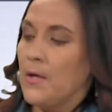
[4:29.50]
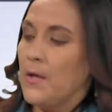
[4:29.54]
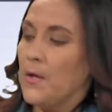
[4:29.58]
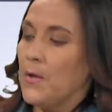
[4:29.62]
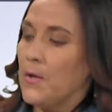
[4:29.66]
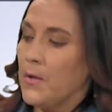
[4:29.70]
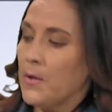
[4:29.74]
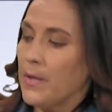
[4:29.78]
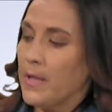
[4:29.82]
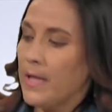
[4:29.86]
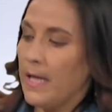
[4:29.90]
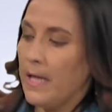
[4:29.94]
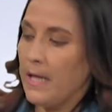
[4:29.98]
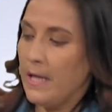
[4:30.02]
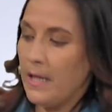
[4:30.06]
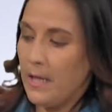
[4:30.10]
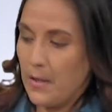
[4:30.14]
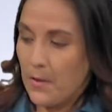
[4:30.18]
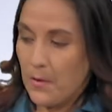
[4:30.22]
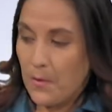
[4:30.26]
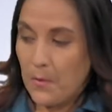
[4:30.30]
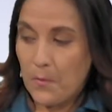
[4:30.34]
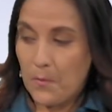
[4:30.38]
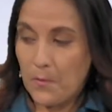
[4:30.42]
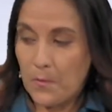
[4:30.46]
okay?
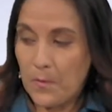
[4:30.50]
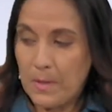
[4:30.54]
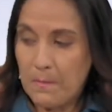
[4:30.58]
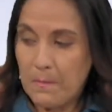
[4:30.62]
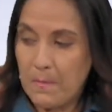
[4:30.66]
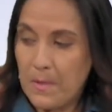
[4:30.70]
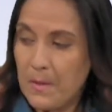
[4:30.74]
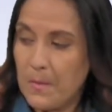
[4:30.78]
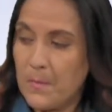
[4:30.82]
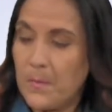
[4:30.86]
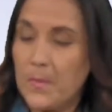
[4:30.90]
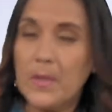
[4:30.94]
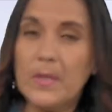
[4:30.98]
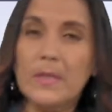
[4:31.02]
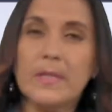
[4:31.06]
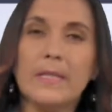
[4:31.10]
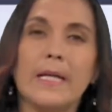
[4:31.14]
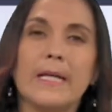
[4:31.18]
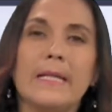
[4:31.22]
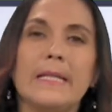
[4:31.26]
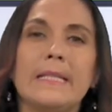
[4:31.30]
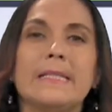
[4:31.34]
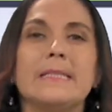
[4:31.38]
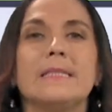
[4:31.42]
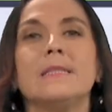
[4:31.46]
Remember
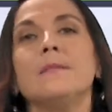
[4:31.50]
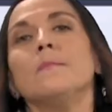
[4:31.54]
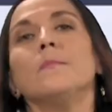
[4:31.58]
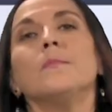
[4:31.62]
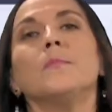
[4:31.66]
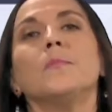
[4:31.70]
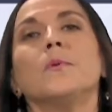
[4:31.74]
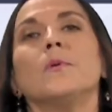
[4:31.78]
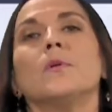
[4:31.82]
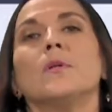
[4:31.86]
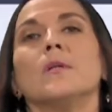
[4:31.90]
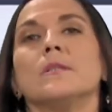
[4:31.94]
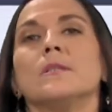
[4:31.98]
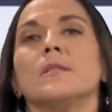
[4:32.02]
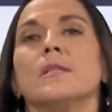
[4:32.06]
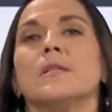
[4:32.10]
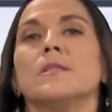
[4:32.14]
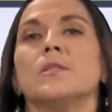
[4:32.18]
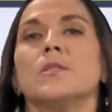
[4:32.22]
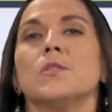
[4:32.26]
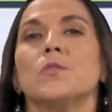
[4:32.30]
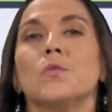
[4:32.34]
that it's important,